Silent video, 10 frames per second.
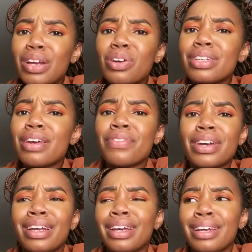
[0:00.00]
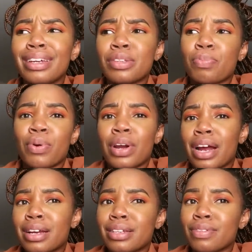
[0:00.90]
not every day is
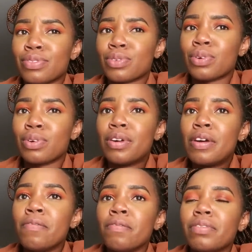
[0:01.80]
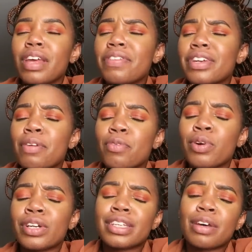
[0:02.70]
productive, so every time you
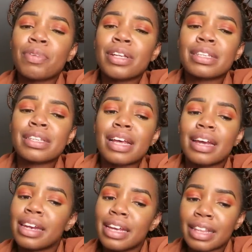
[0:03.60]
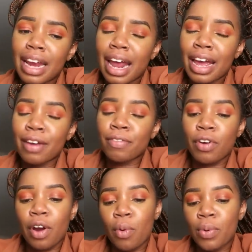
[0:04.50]
watch someone's a day in the life
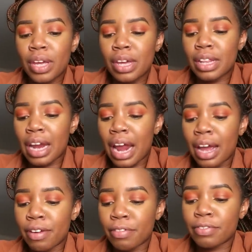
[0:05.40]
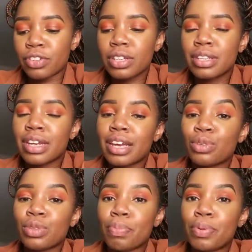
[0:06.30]
or a week in the life, just take
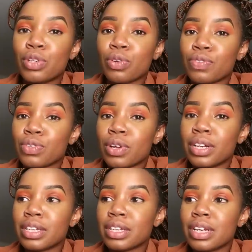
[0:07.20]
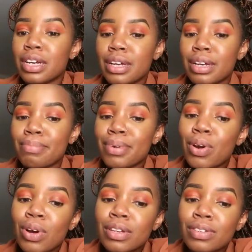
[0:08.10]
it to the pinch of salt,
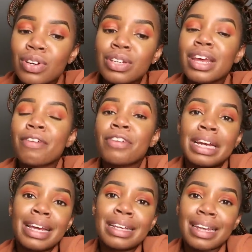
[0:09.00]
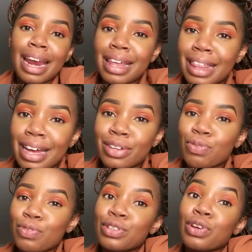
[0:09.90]
because not every day is like that.
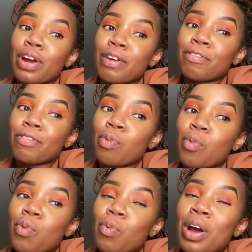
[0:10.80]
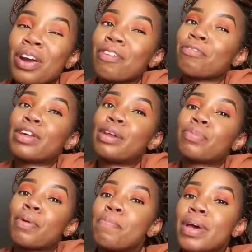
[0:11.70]
Of course, we're gonna
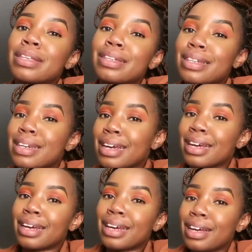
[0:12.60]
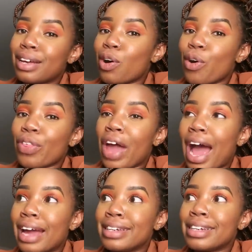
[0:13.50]
film the best day or
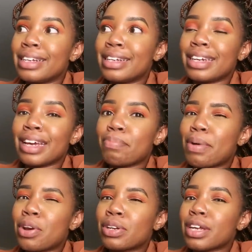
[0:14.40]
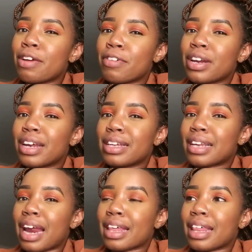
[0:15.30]
the ideal day, but not every day
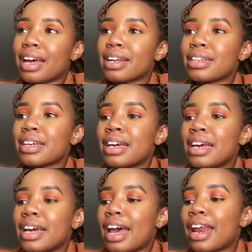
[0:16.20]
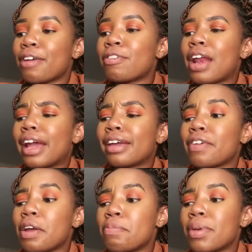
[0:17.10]
is like that. And I feel like
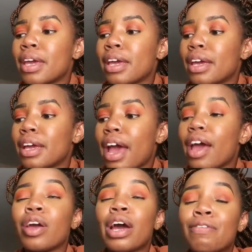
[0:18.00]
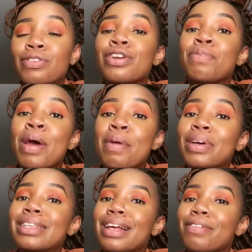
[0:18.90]
even me, I have to remind
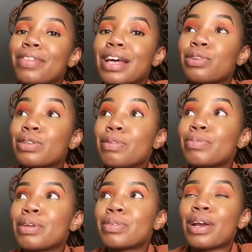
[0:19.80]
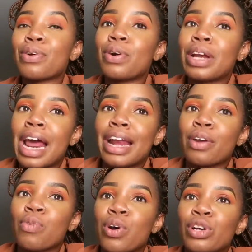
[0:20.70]
myself that, because sometimes I'll go online
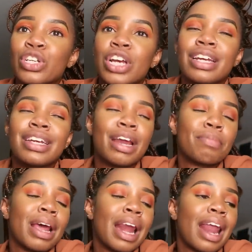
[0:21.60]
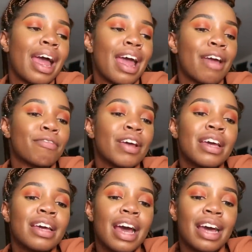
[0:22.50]
and watch a day in my life,
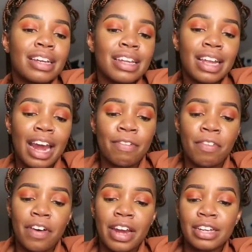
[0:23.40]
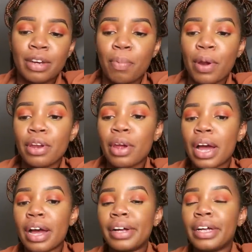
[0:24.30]
a day in the life of an
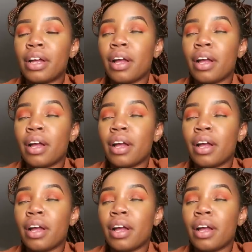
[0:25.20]
entrepreneur,